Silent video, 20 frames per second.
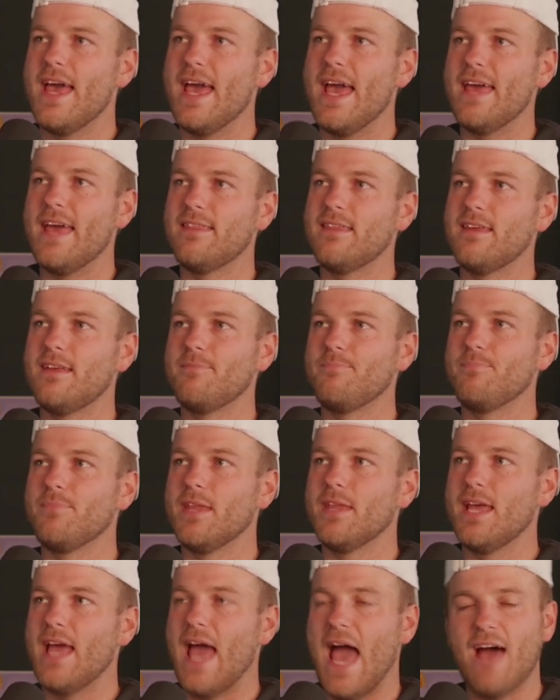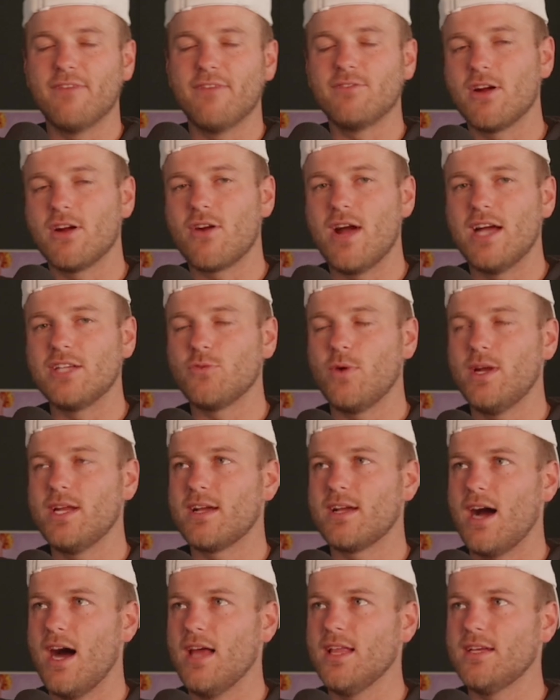And then after I graduated
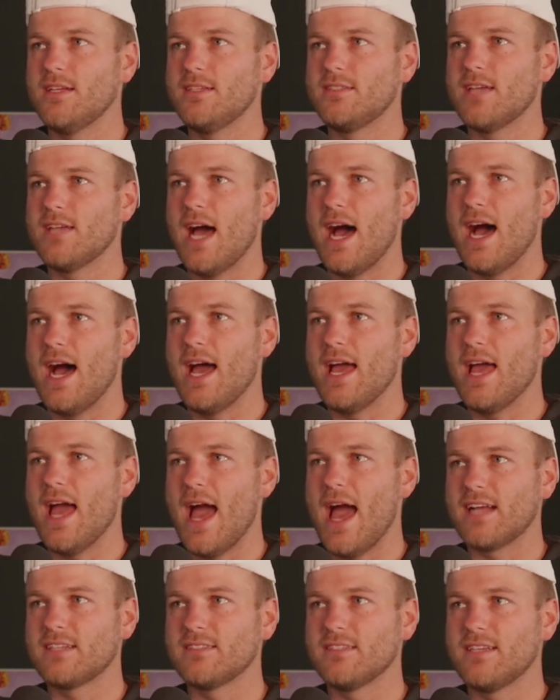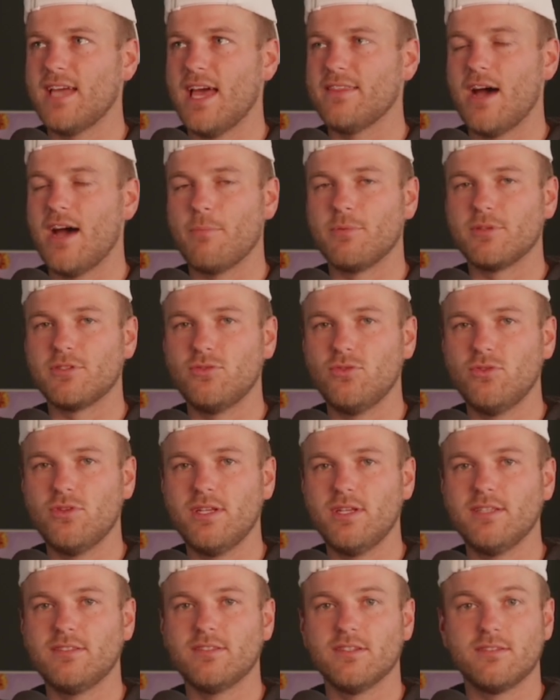college, I actually had the
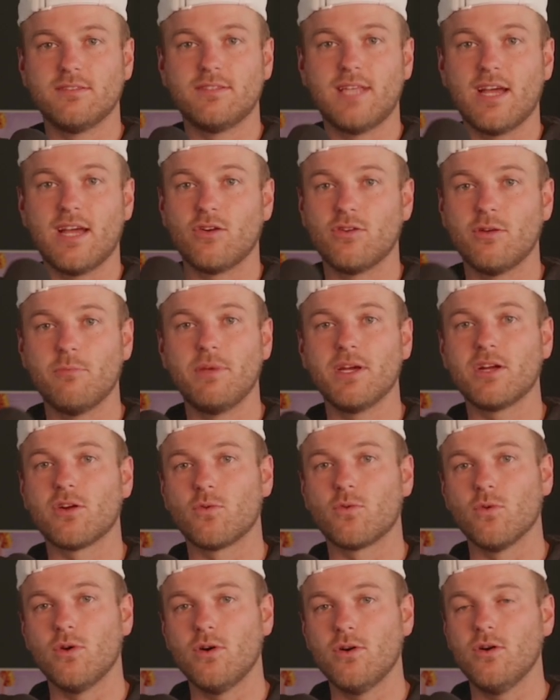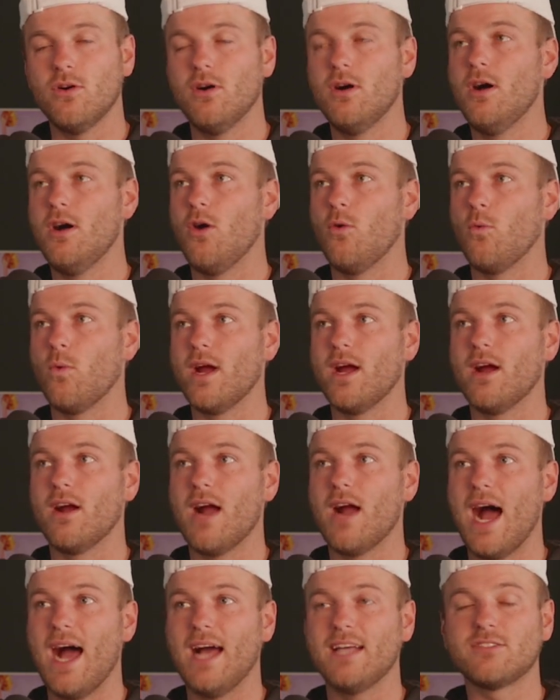opportunity to take on a bigger role where
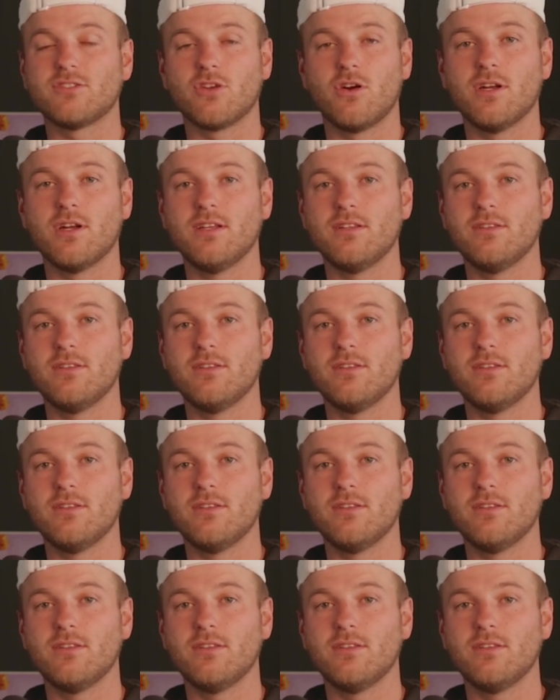I started